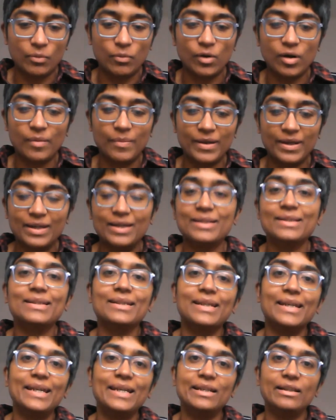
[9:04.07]
what appears
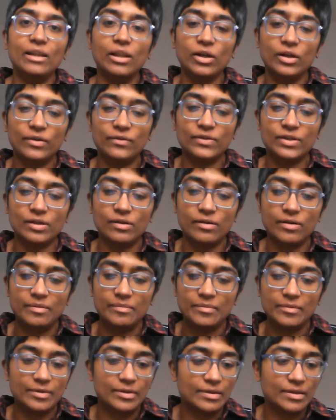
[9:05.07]
in
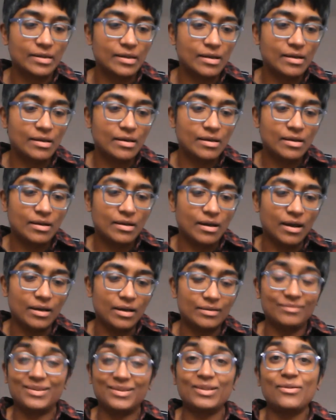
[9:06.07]
Lifetimes.
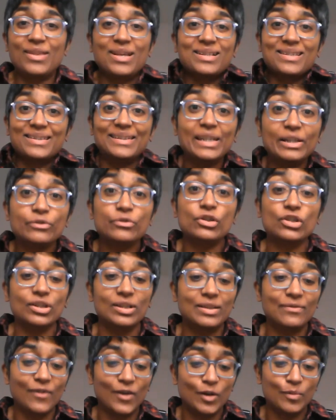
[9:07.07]
So that's literature
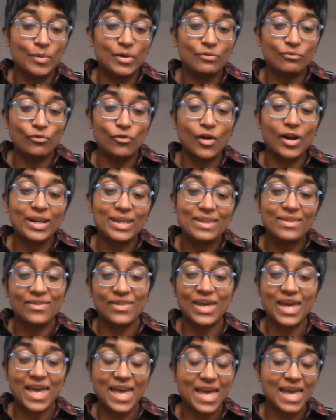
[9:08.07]
development right
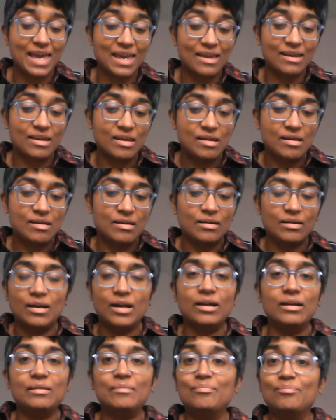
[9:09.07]
there.
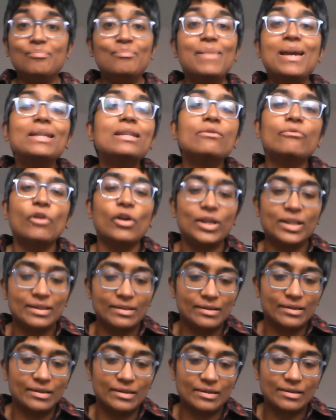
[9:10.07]
Many
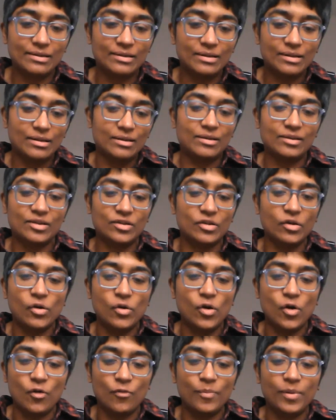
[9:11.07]
writers start
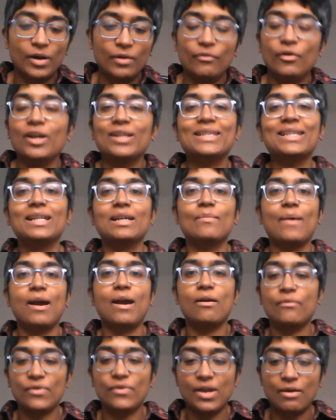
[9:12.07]
off by writing
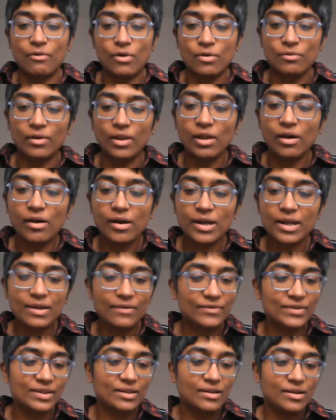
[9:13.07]
about their own
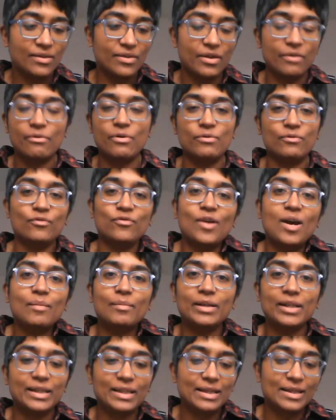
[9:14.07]
lives, their own
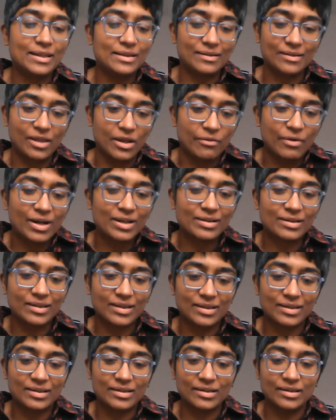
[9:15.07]
families and their
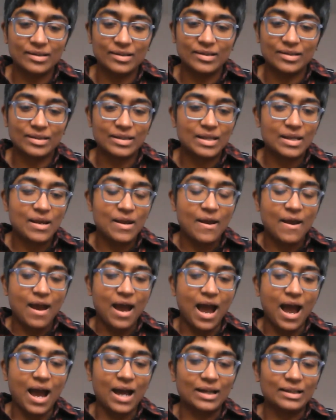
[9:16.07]
ancestors,
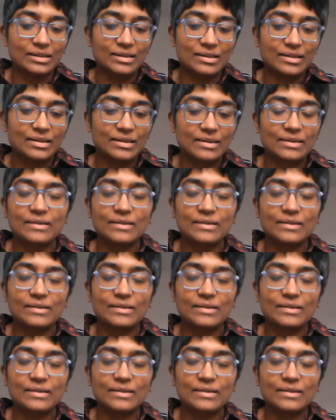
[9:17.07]
and